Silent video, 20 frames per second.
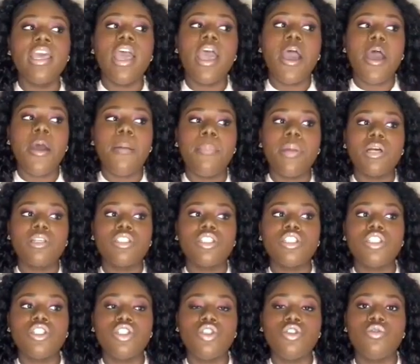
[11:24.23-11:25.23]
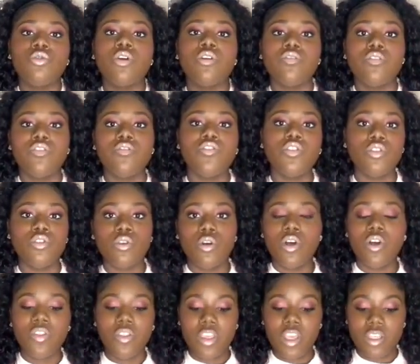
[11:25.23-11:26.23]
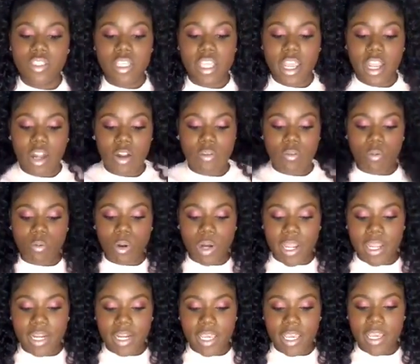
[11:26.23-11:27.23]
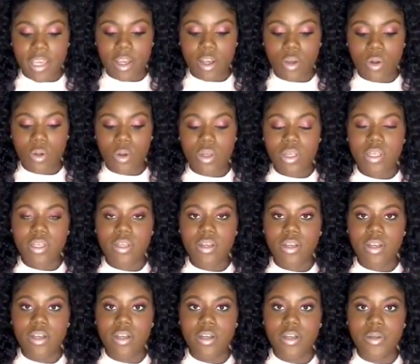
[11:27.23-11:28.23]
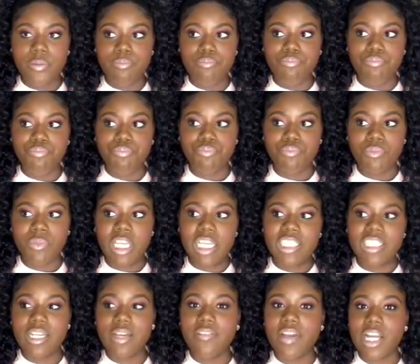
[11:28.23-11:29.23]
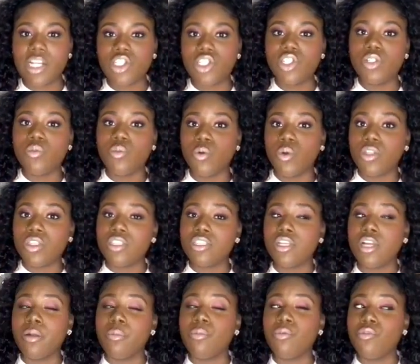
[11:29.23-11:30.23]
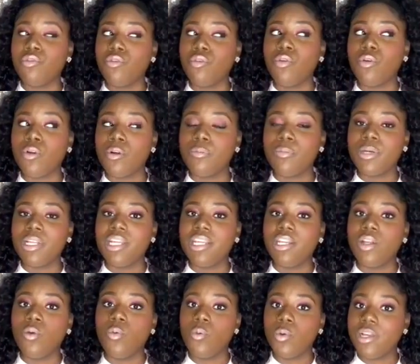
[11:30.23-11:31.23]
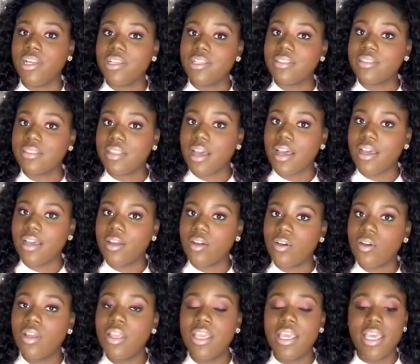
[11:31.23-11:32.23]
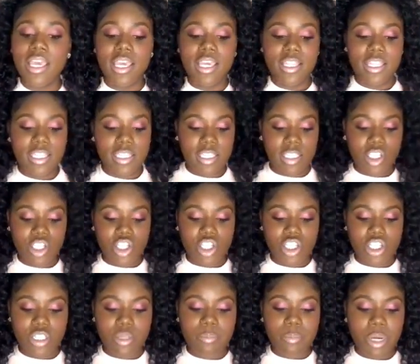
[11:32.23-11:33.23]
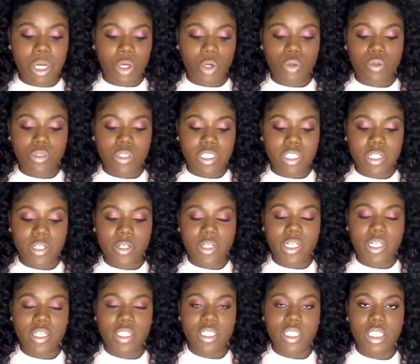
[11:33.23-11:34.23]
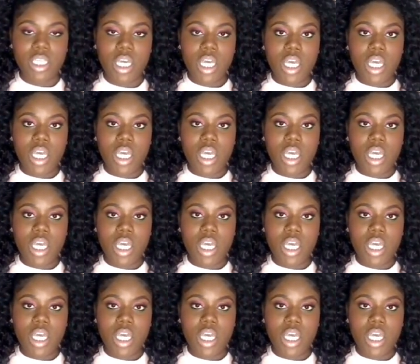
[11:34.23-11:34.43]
I'm about to do a review on this hair right now, because I've actually wore this hair before but in a wig style, and this is just the bundle series.